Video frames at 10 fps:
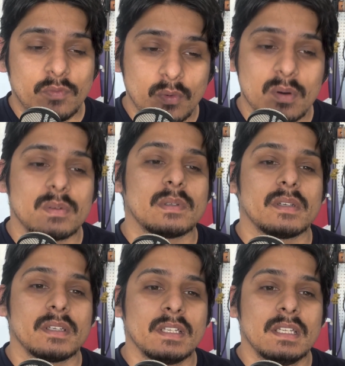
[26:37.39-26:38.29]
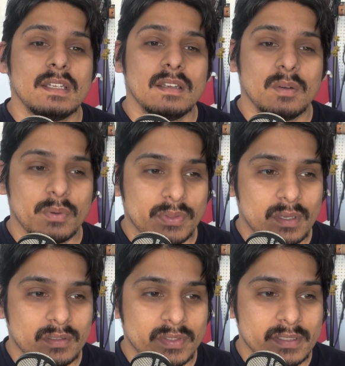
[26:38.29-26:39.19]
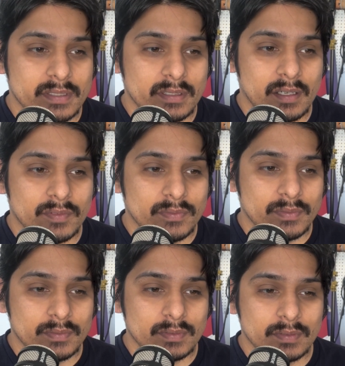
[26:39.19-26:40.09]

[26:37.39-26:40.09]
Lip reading: forward with all of this stuff.